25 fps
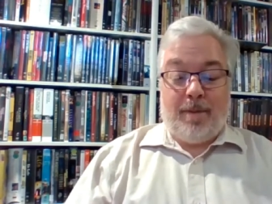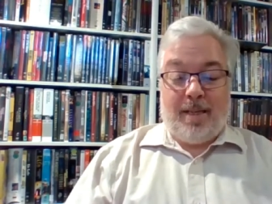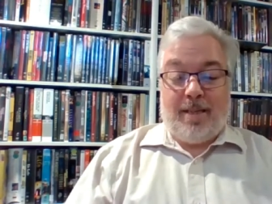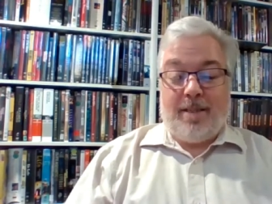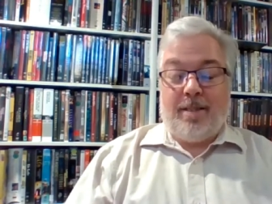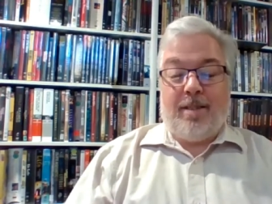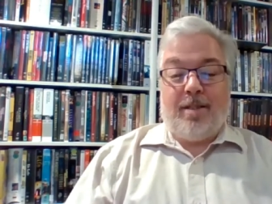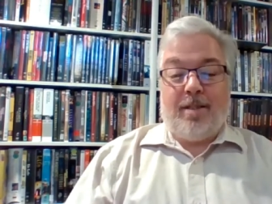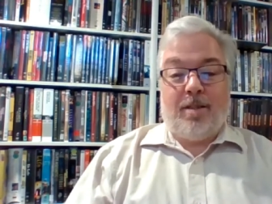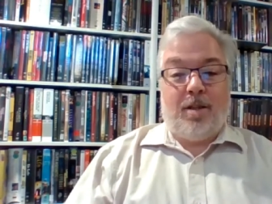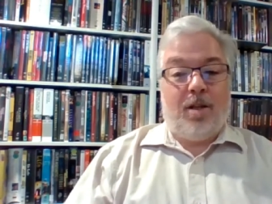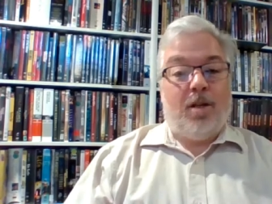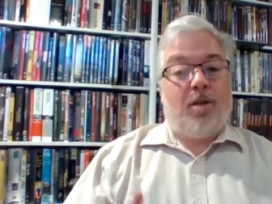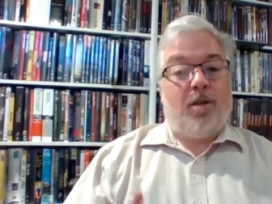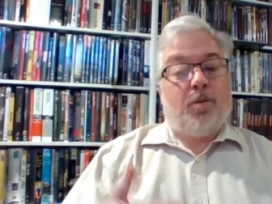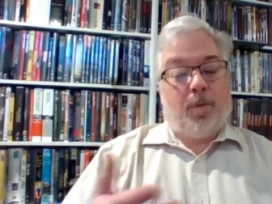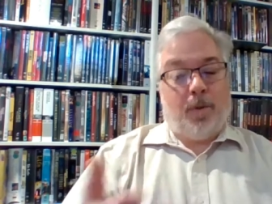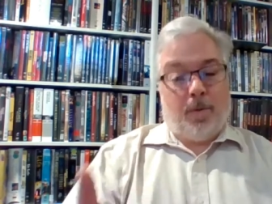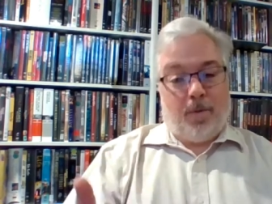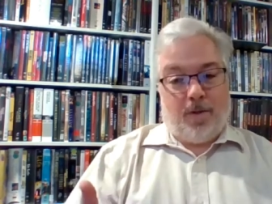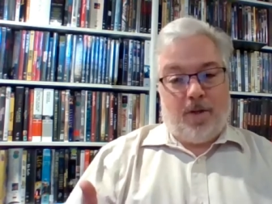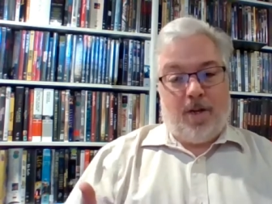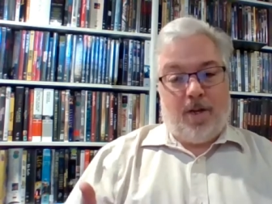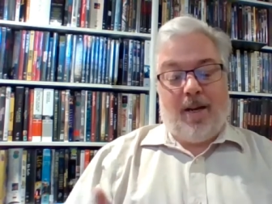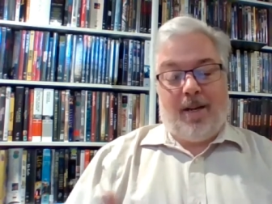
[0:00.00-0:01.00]
places closed.
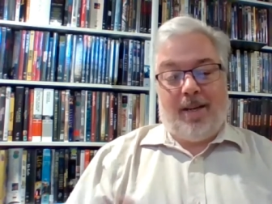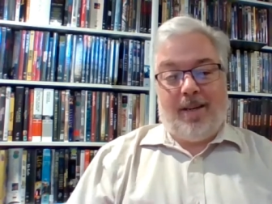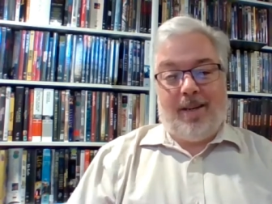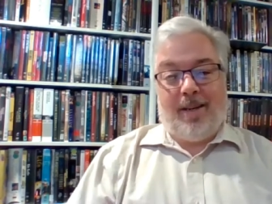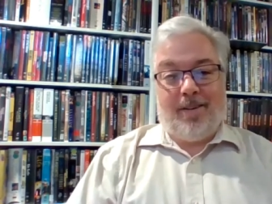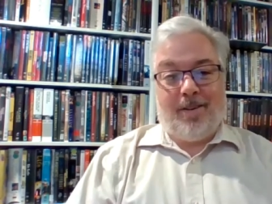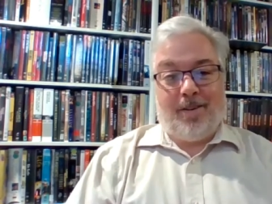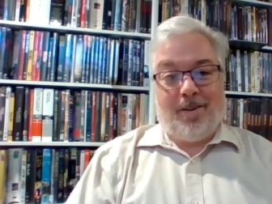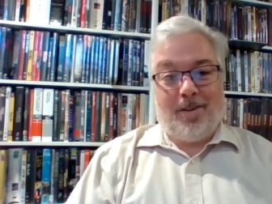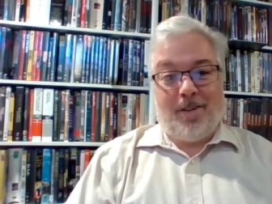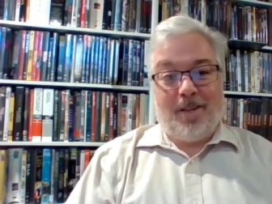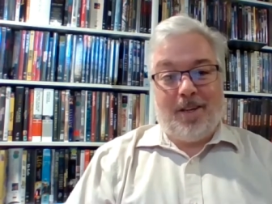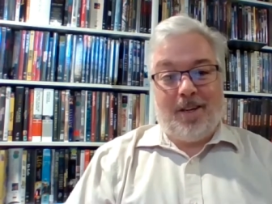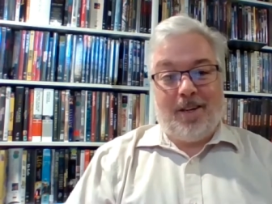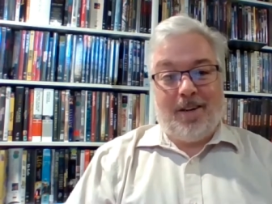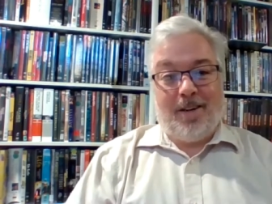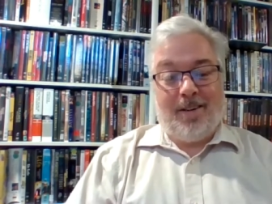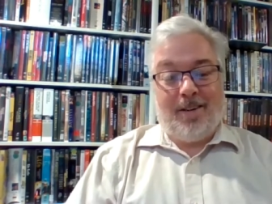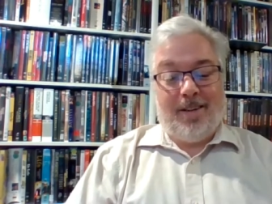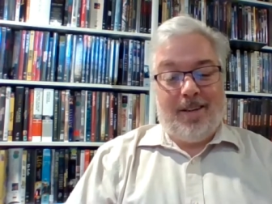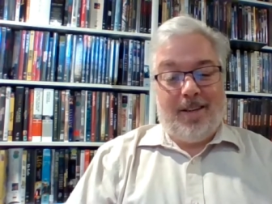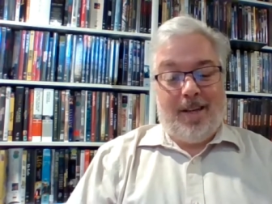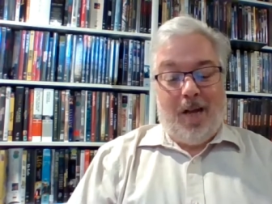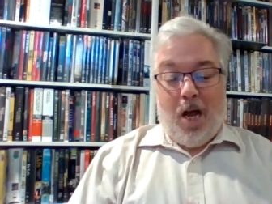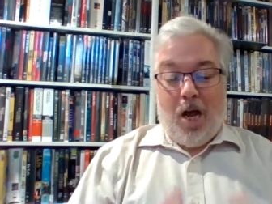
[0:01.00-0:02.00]
We were talking
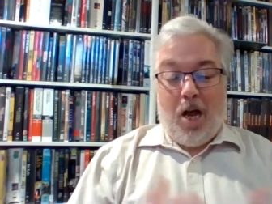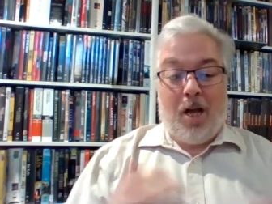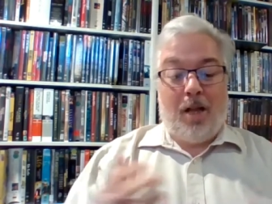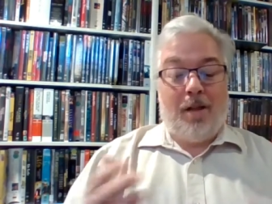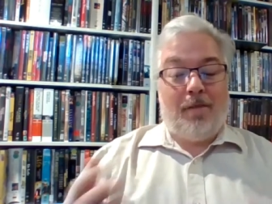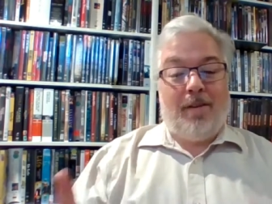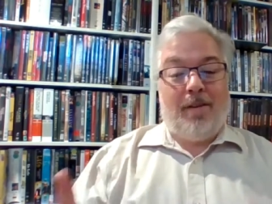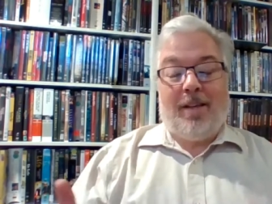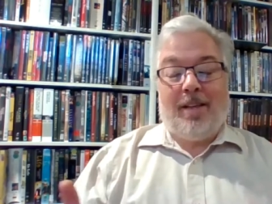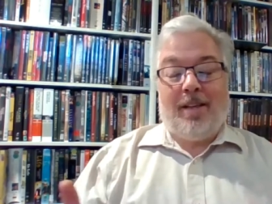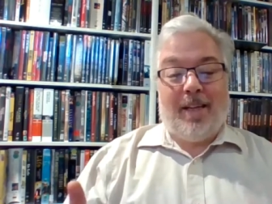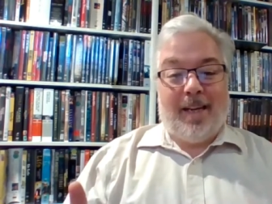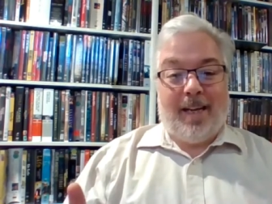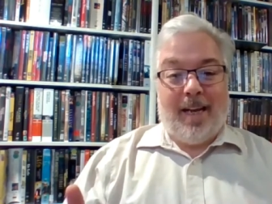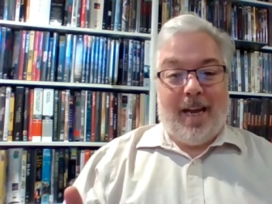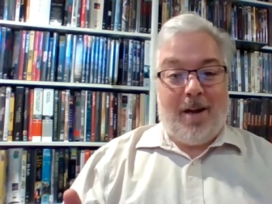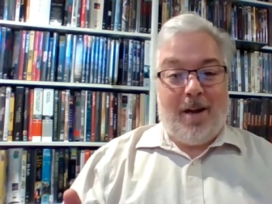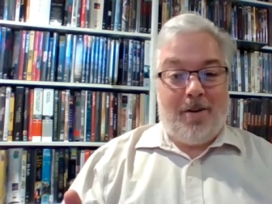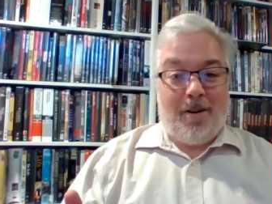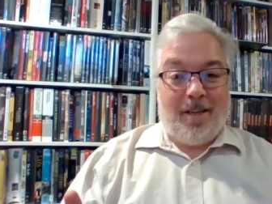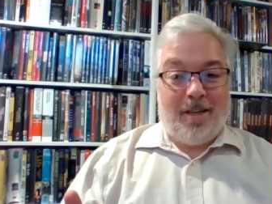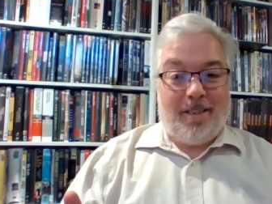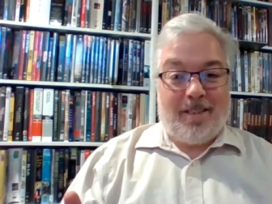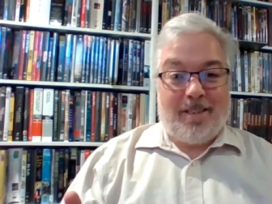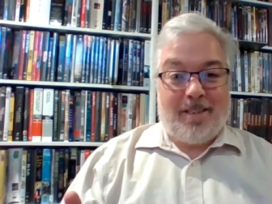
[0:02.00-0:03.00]
earlier, all of LA
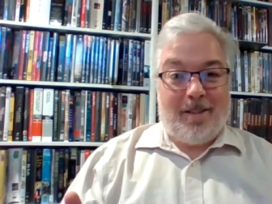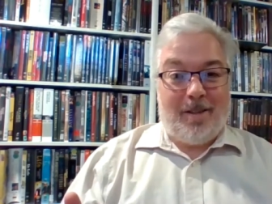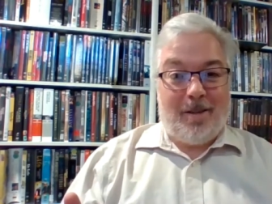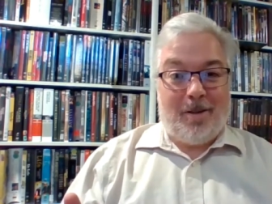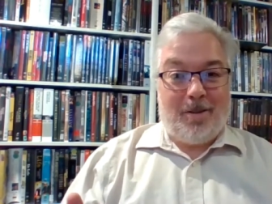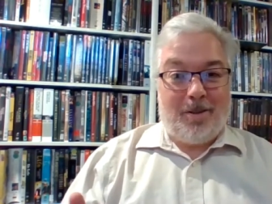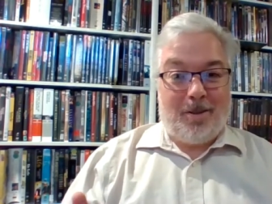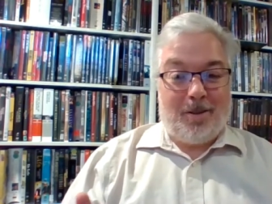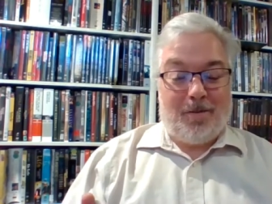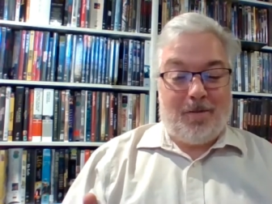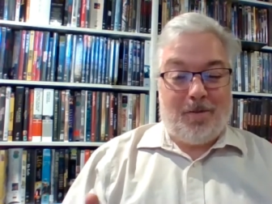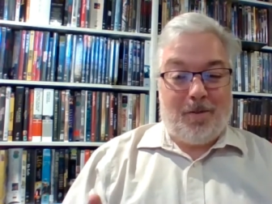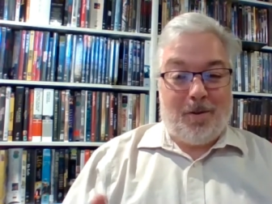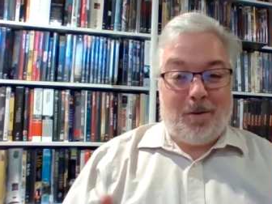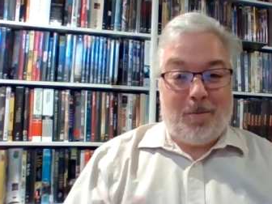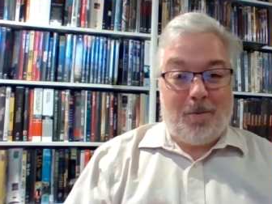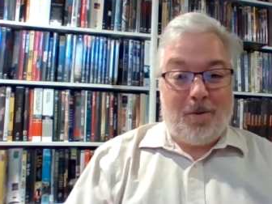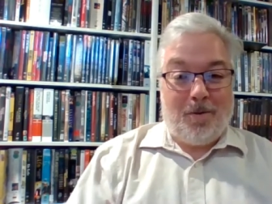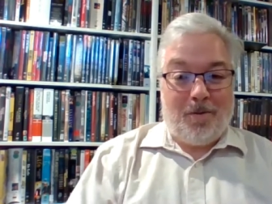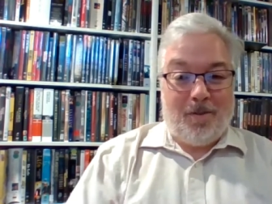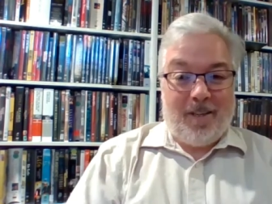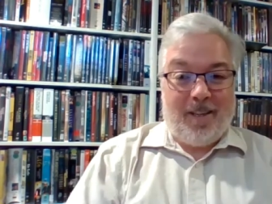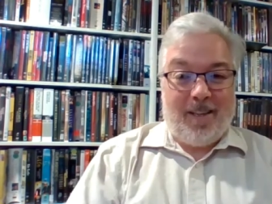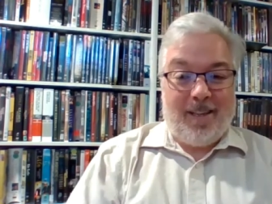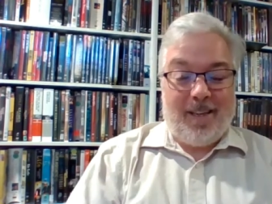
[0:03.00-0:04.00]
County is closed for
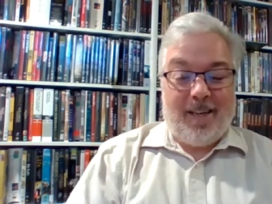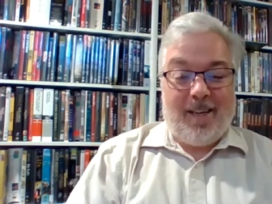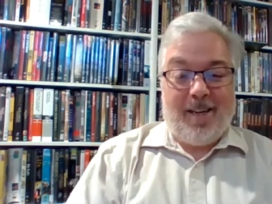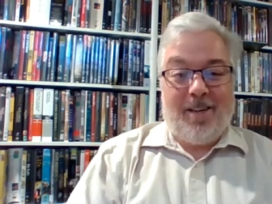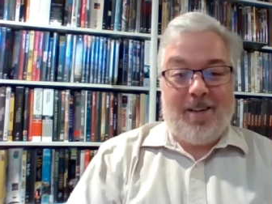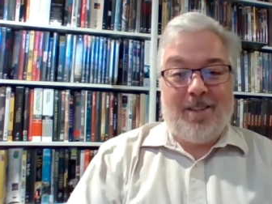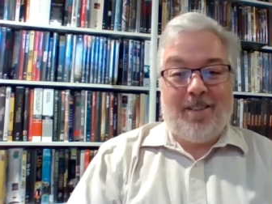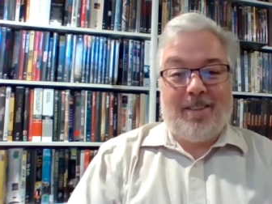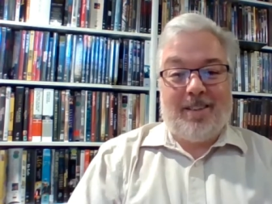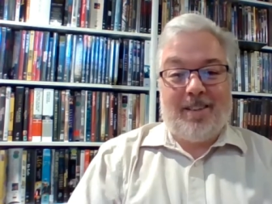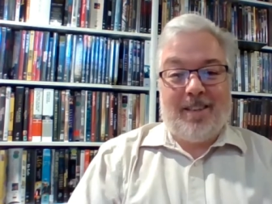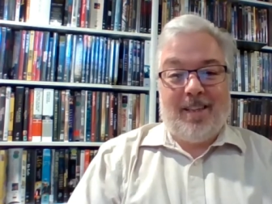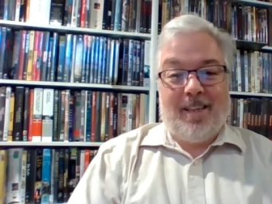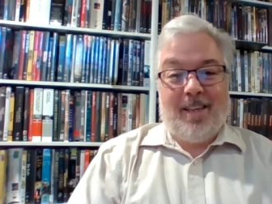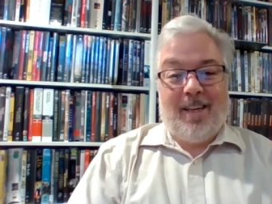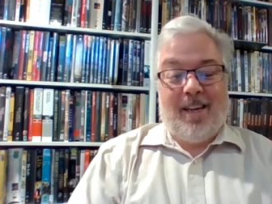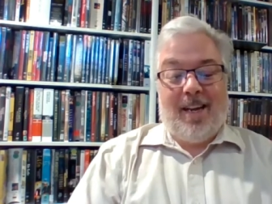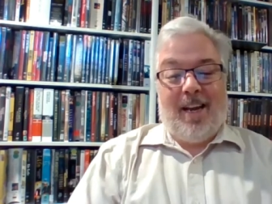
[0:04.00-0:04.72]
movie theaters,